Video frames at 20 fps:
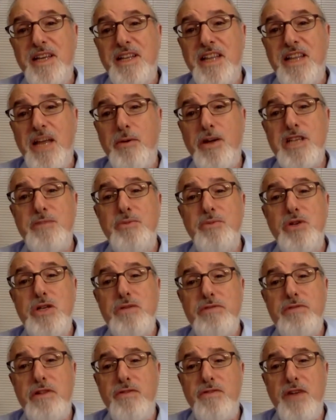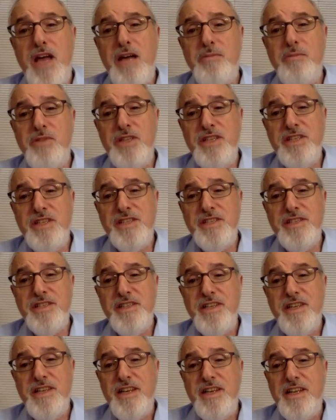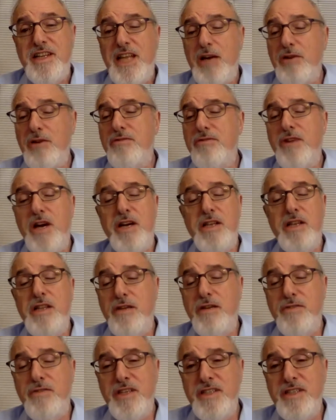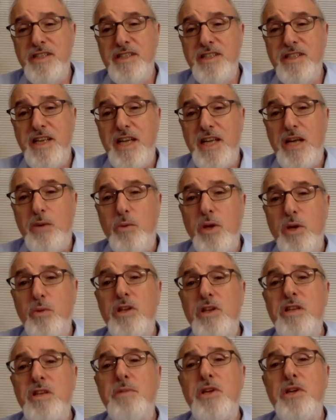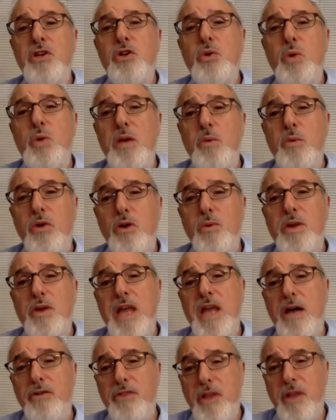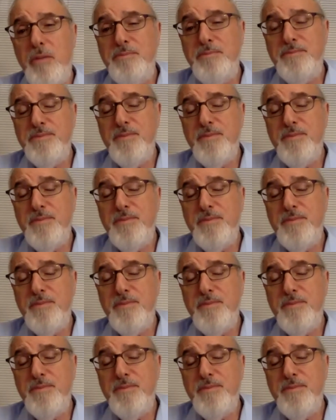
They raised beautiful families. They were very loving. We wouldn't be who we were without them.